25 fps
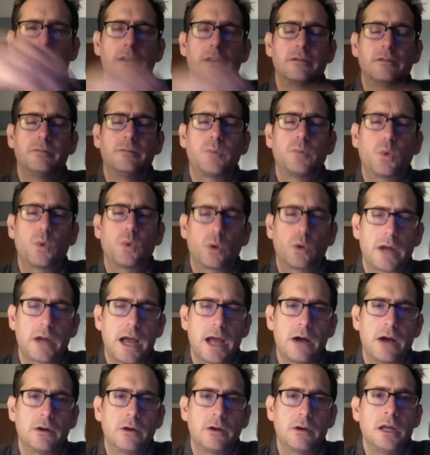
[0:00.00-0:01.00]
of poured
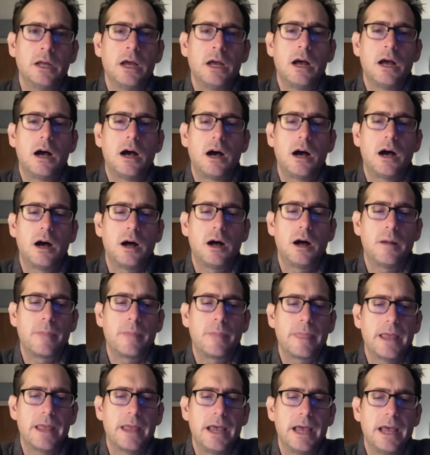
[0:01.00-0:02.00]
out. Um,
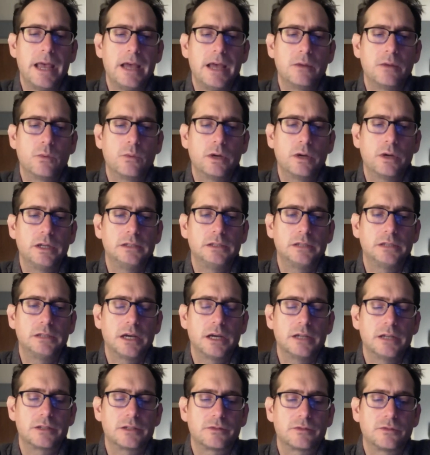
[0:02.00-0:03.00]
and what it
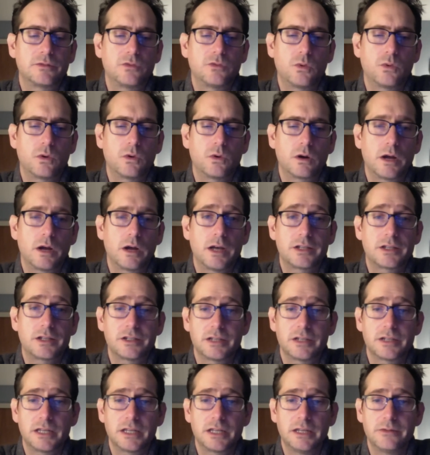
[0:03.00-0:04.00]
does for us is
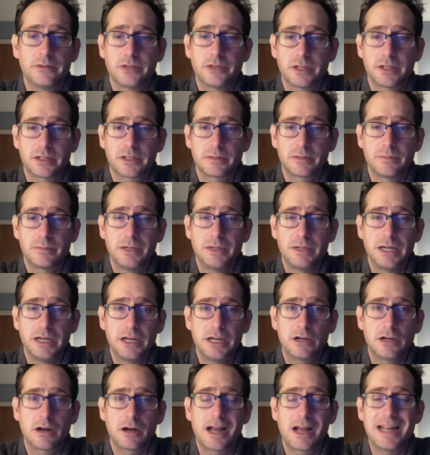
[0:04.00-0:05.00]
it gives us
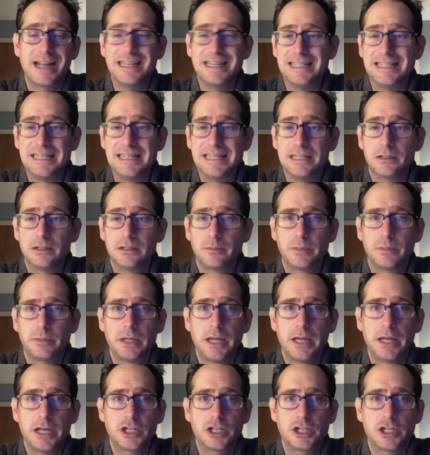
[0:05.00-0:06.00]
near ideal
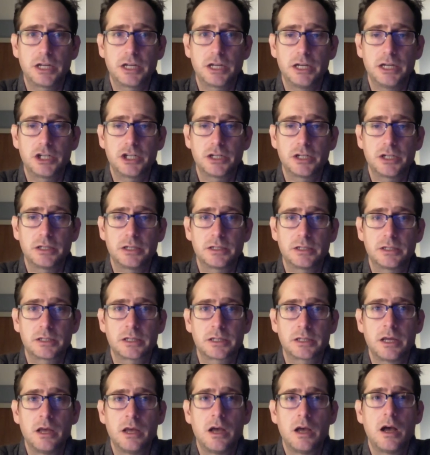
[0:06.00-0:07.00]
pH
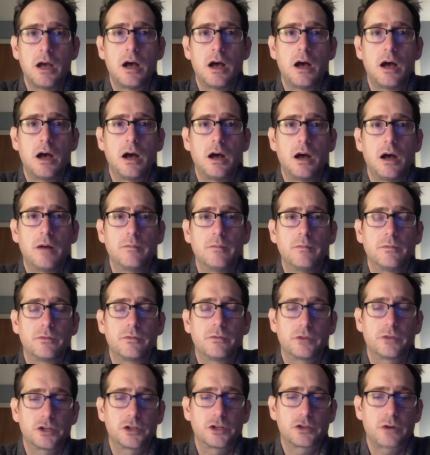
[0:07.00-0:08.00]
conditions um,
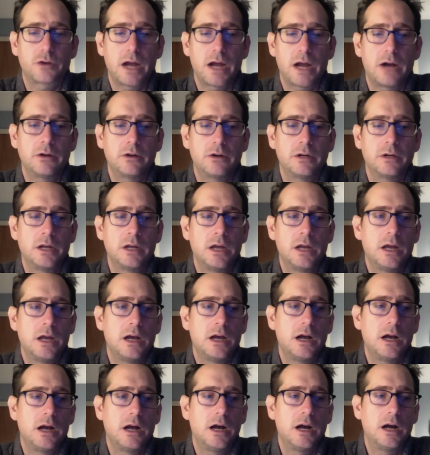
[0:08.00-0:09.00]
for trout.
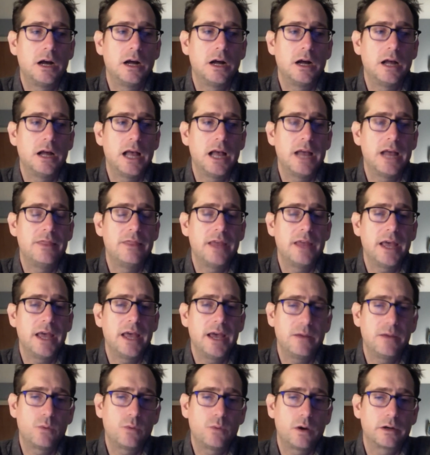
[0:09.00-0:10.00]
Uh, and the
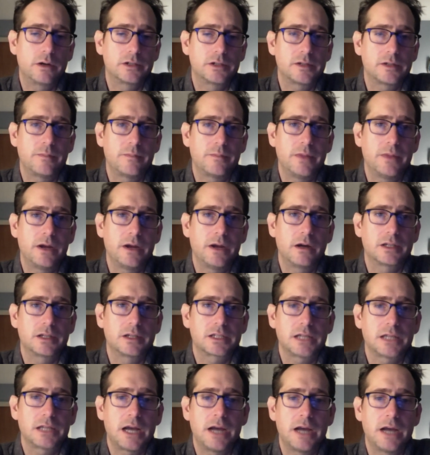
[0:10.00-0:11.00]
headwaters up there at
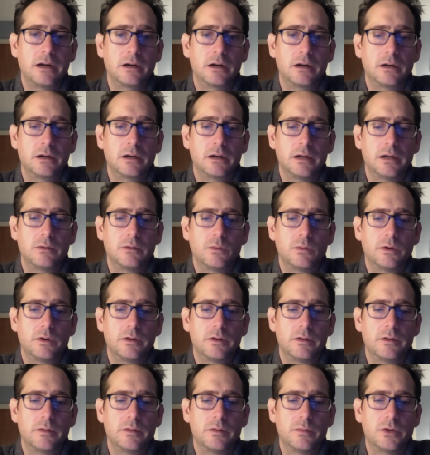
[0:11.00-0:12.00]
Slide are uh, one
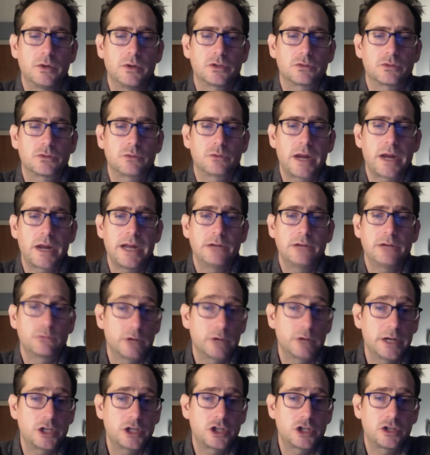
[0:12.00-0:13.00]
of the most rain
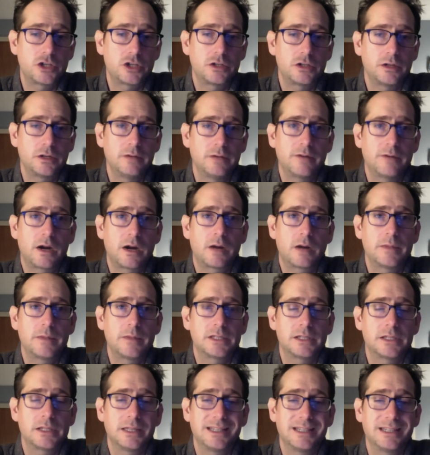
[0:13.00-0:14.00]
rich
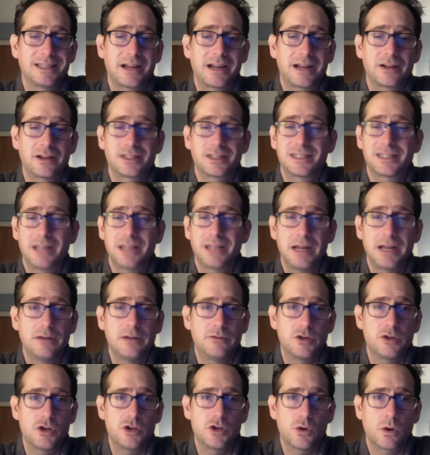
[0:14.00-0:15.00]
environments in the entire state of
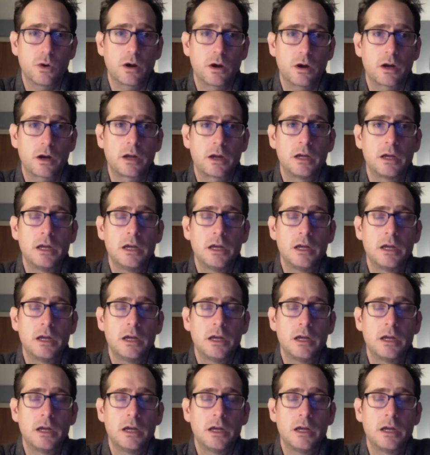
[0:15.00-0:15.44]
New York.